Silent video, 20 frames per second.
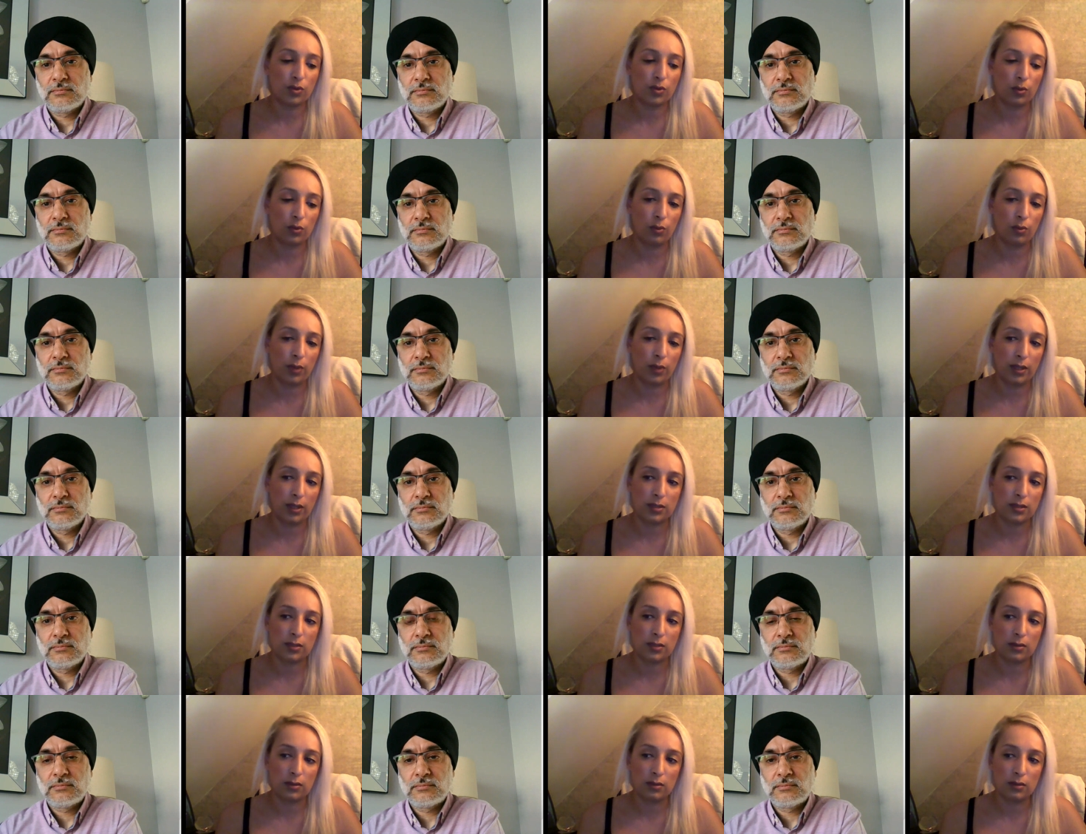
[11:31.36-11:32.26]

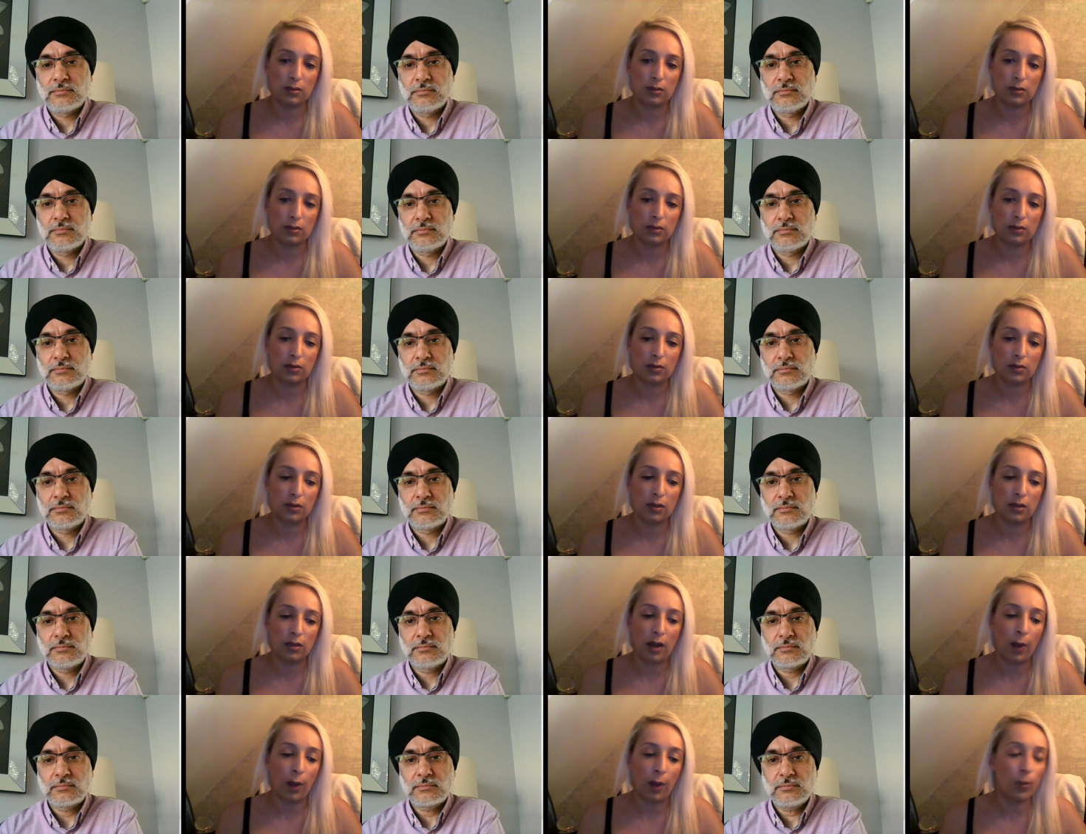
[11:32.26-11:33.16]
Speaker 1: always
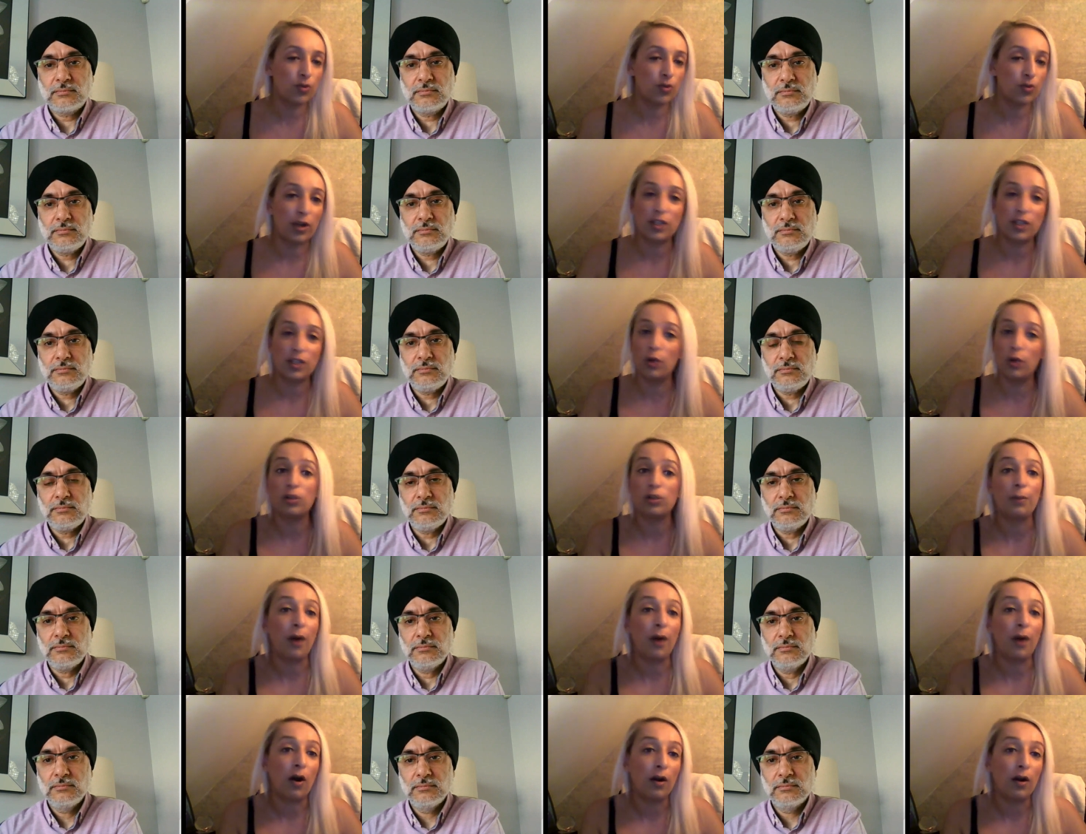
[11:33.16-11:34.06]
yeah, I will try to look the
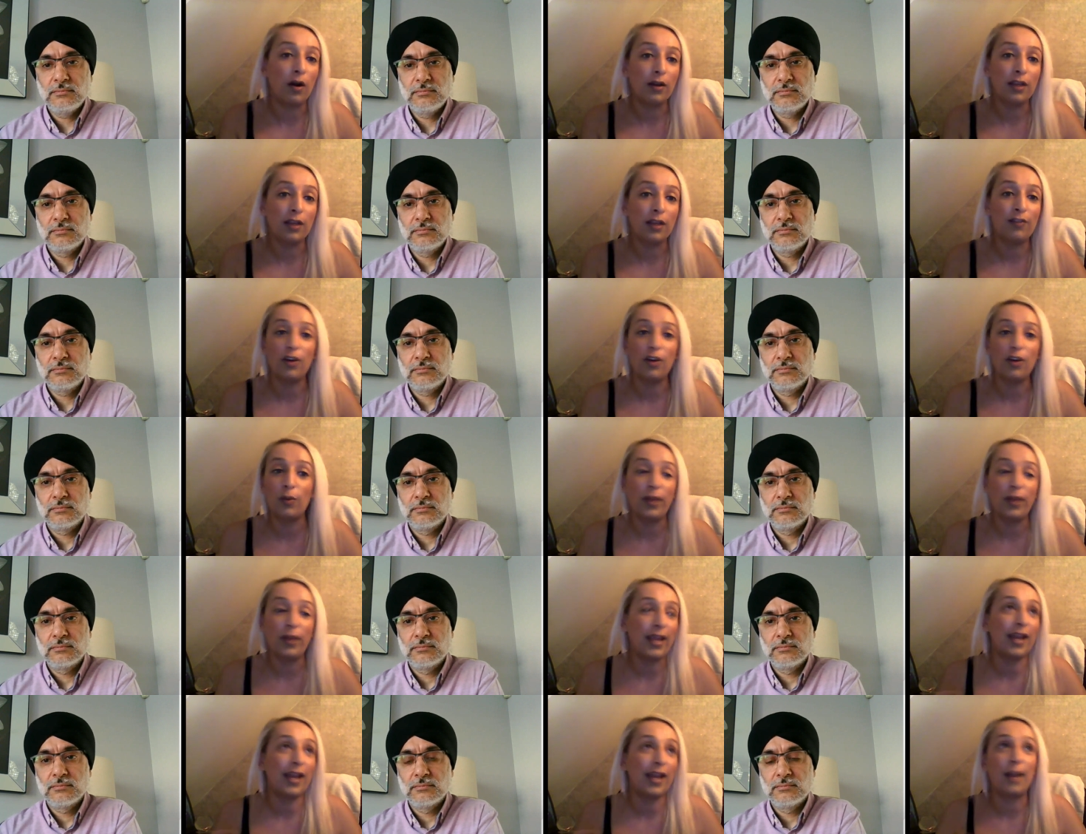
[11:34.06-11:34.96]
part. Even on a
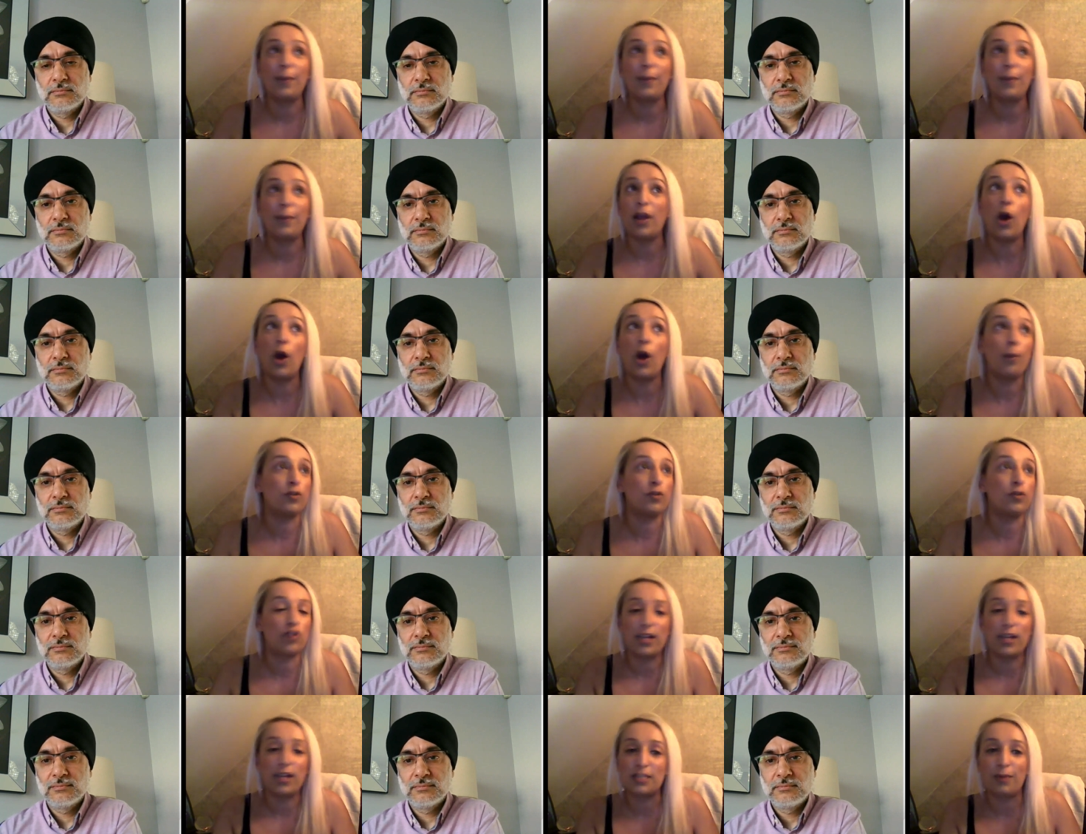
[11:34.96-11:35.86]
weekend, I'd be up
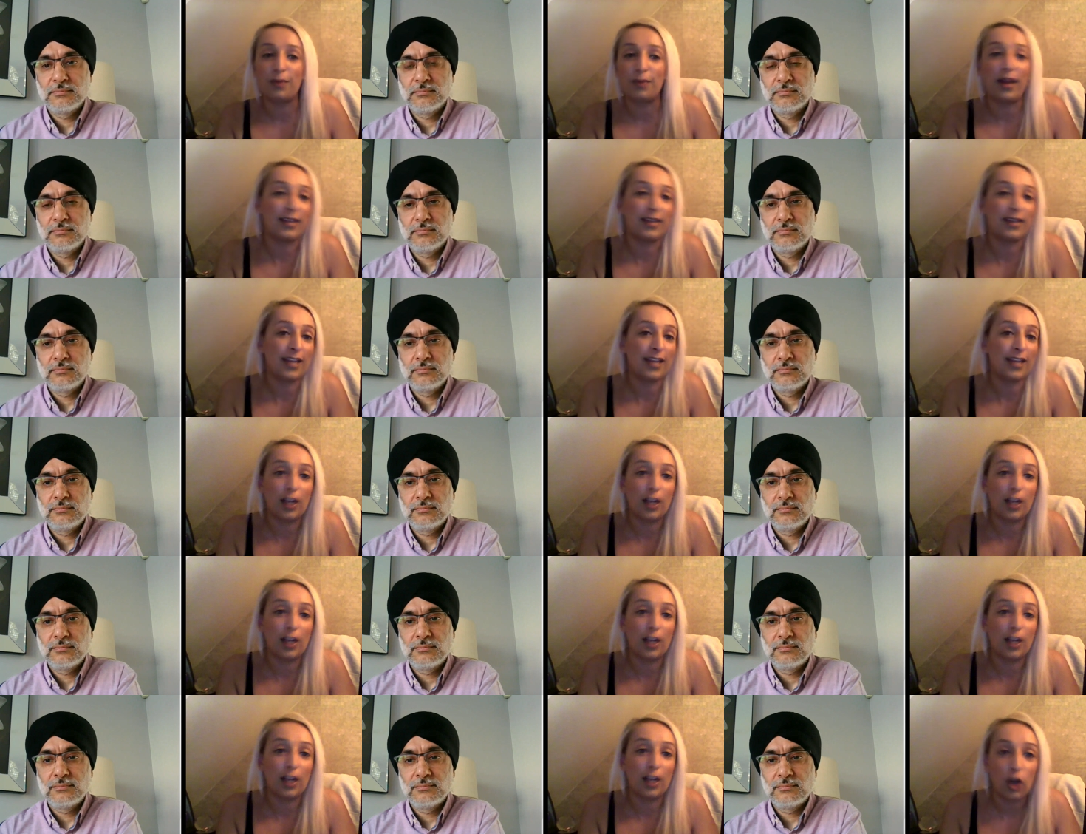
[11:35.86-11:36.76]
dressed by 10
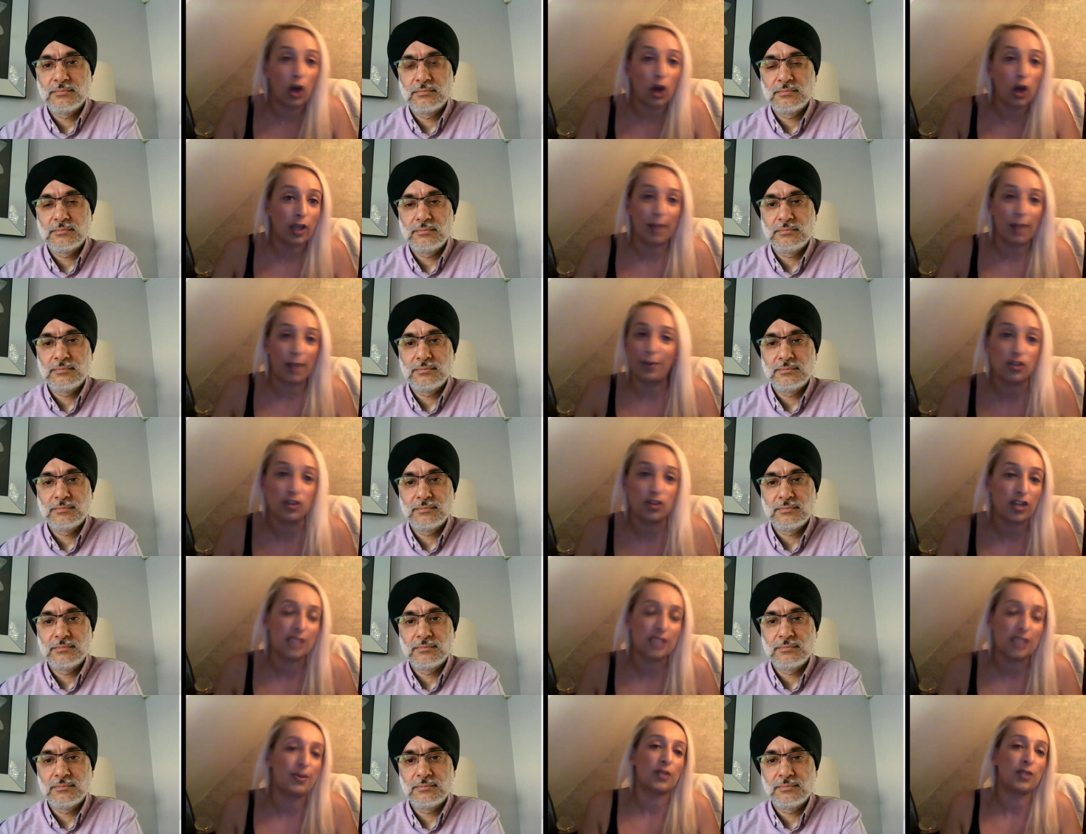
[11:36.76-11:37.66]
o'clock, get up and
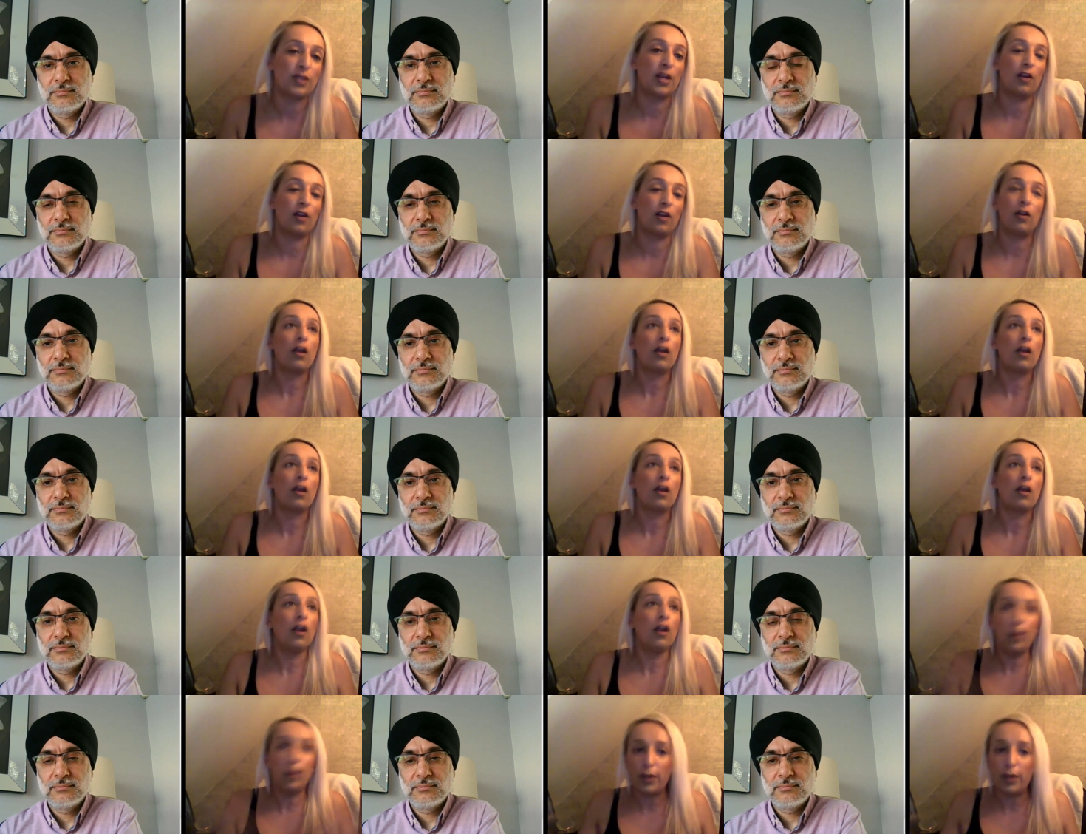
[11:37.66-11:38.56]
dressed by 10 o'clock.
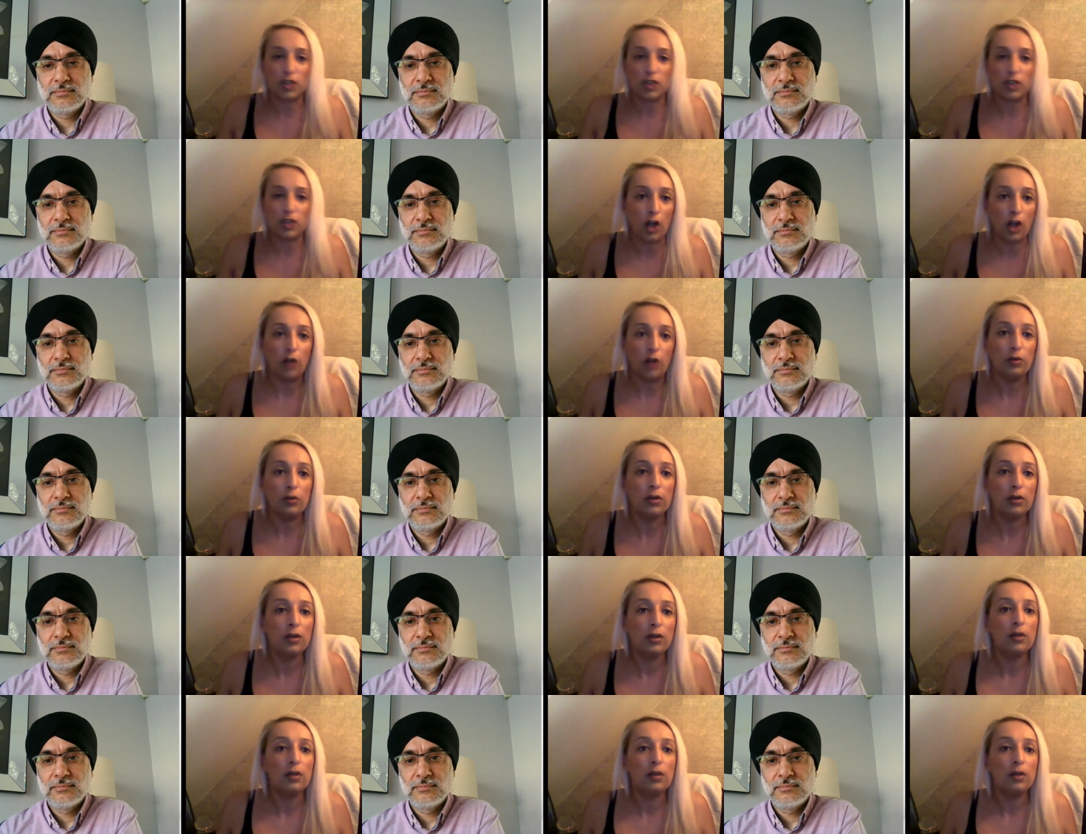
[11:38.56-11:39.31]
Nowhere to go.